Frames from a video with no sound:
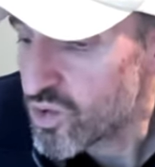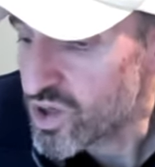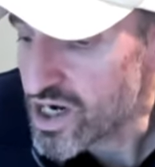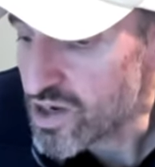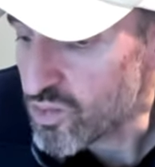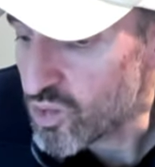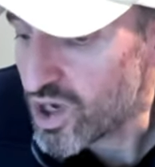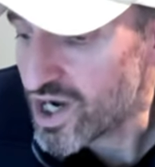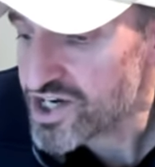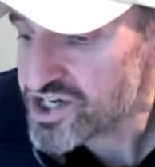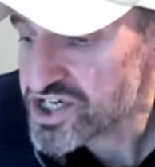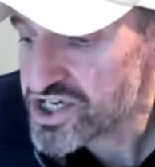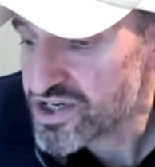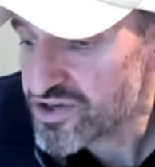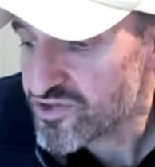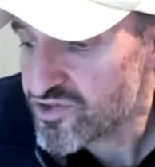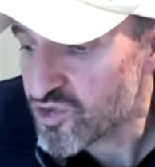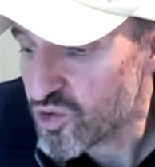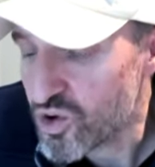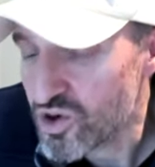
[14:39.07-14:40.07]
what I'm
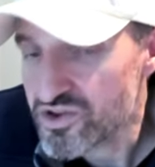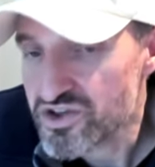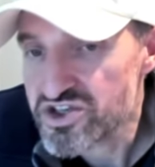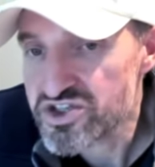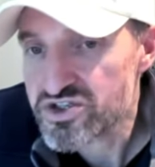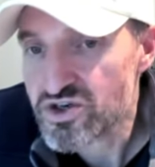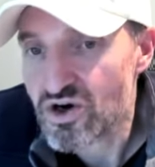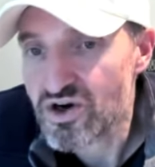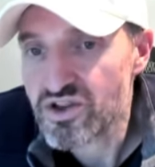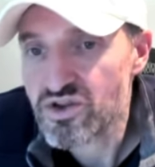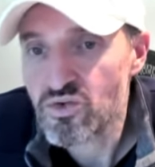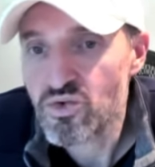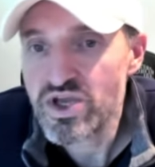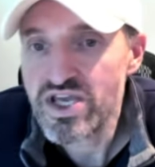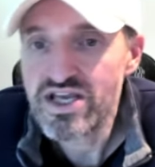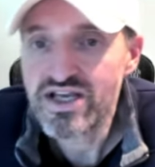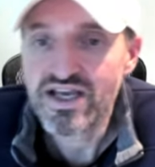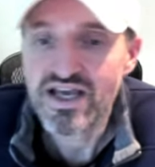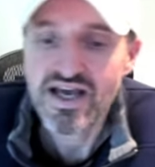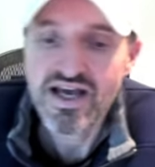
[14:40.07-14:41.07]
watching for the start of the
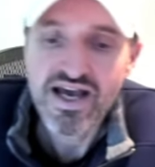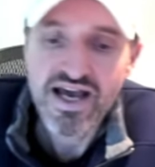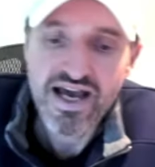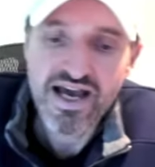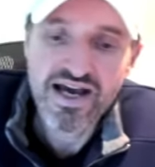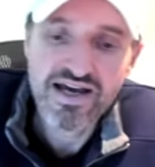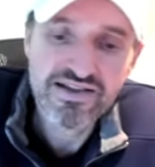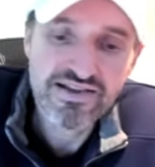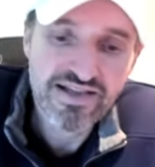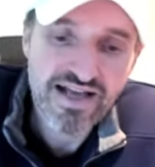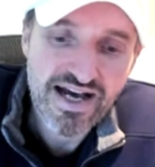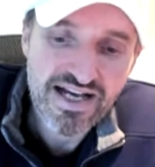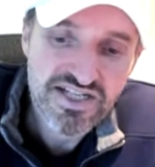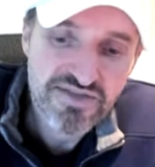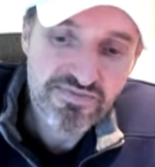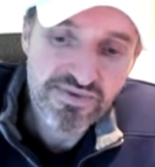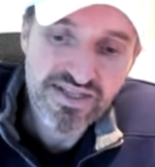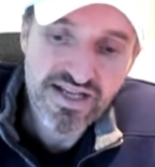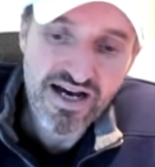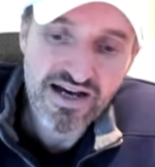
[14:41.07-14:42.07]
week. And
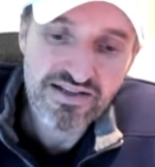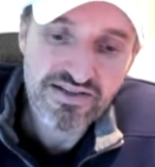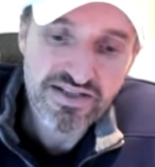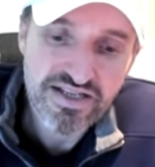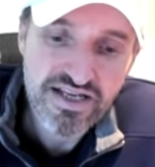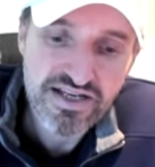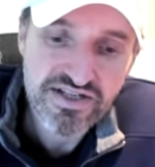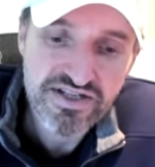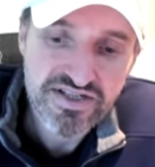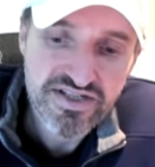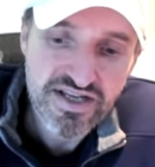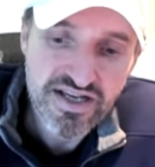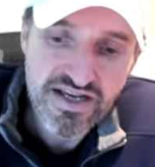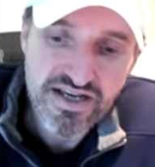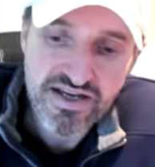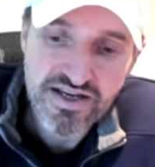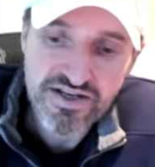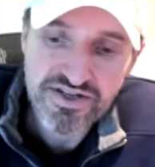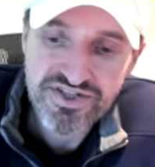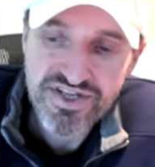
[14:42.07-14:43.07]
last but not least
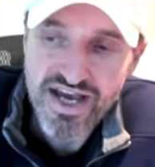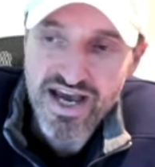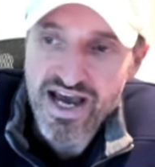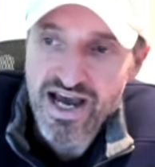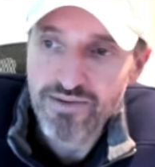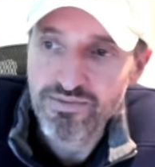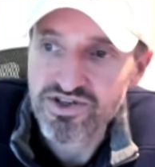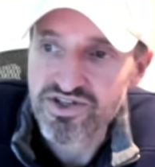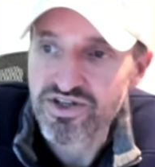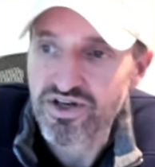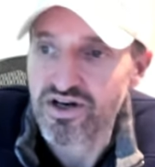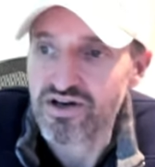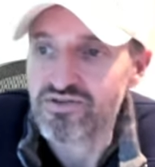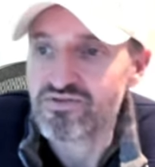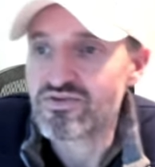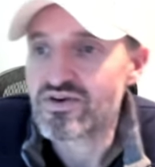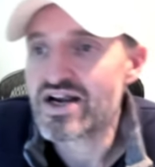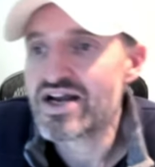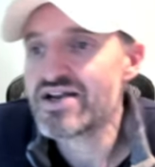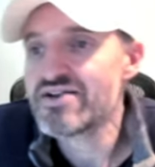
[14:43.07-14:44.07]
is Amazon,
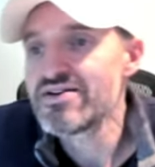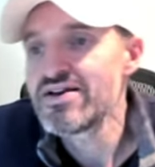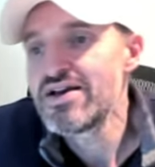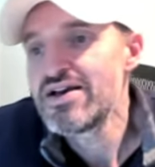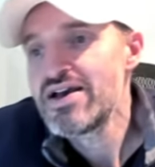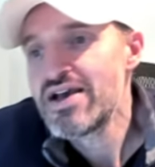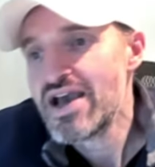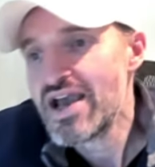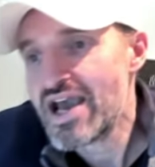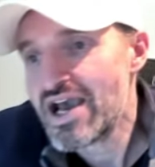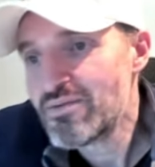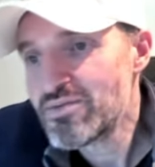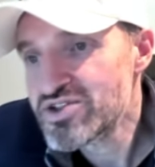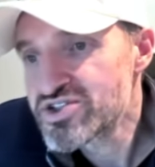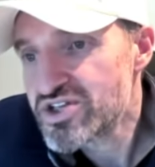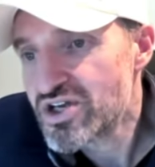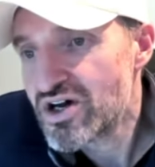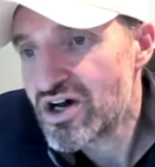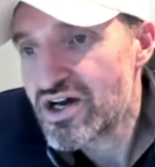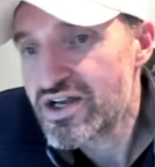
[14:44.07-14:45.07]
right?
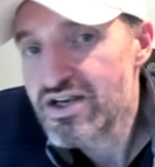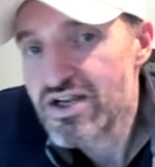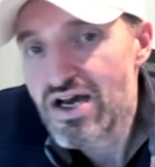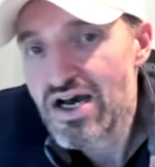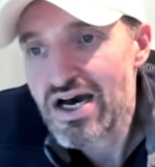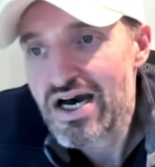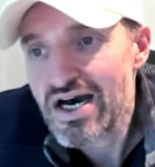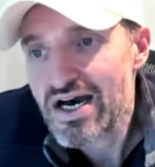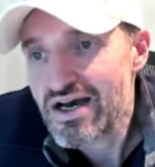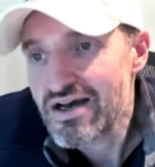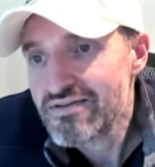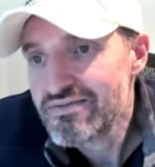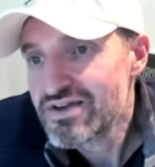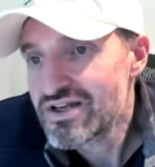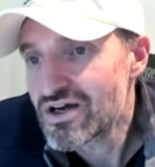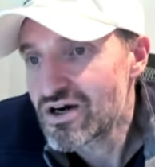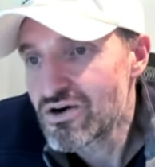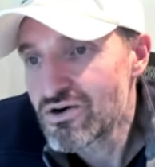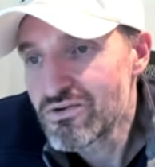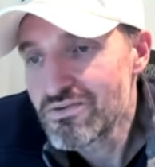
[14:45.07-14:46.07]
Amazon, uh, you
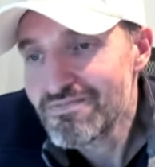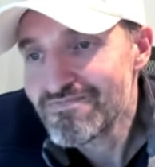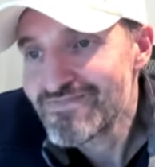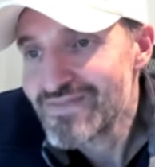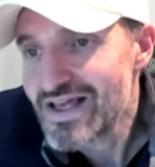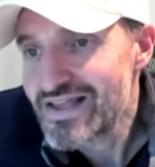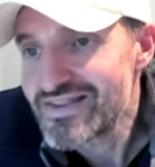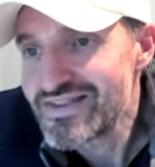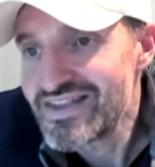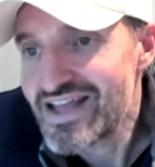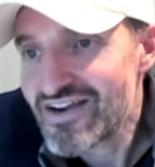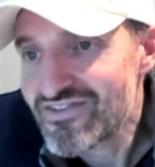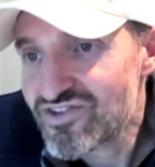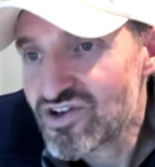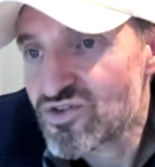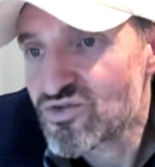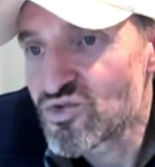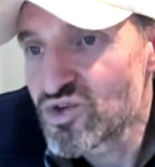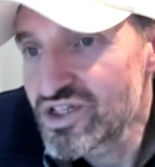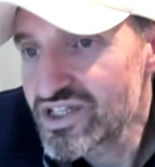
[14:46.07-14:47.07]
know,
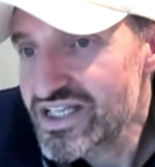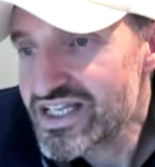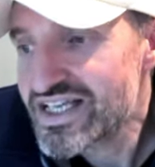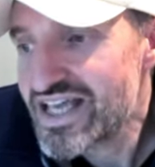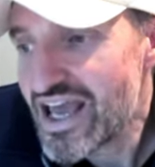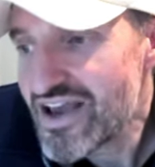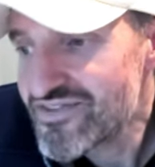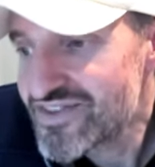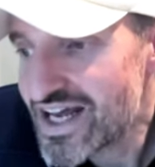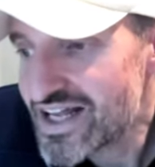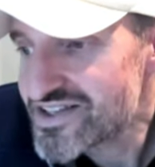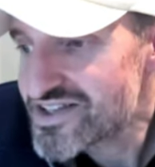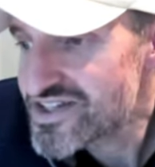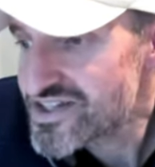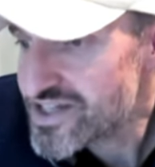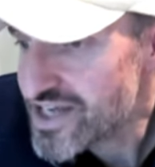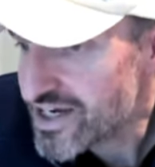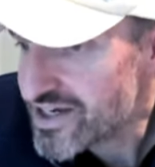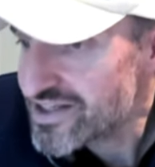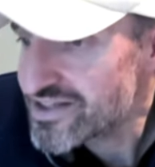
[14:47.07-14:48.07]
never really gave that
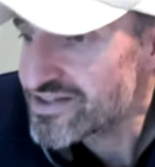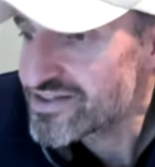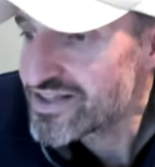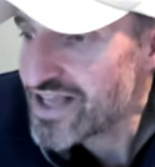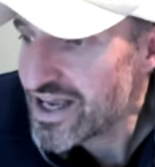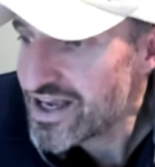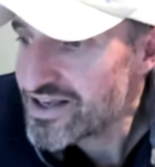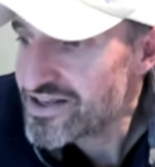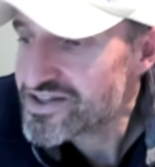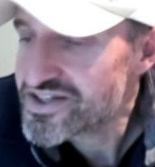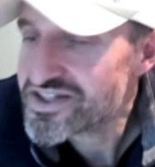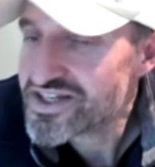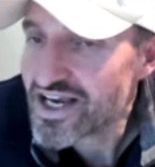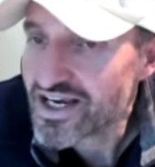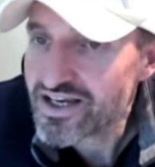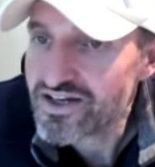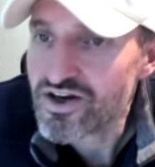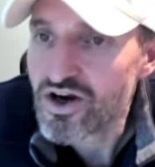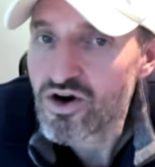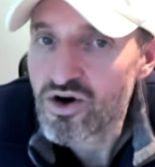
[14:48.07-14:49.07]
second day,
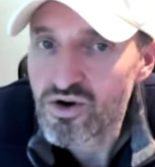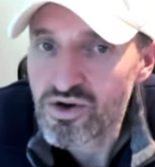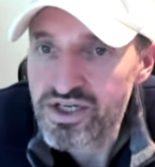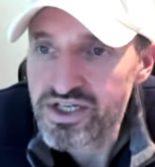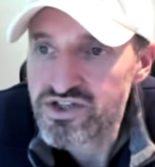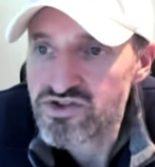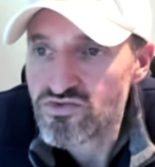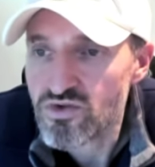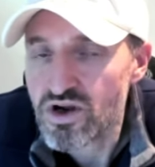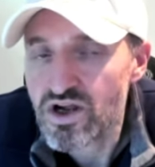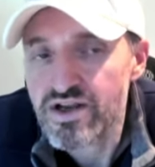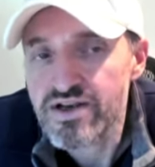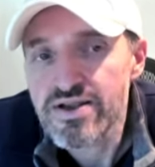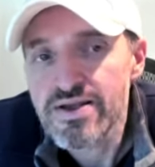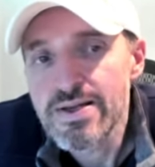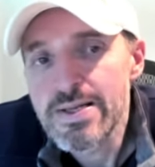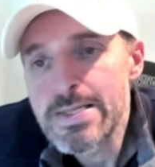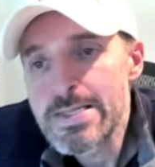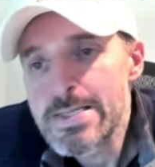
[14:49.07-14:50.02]
second earnings run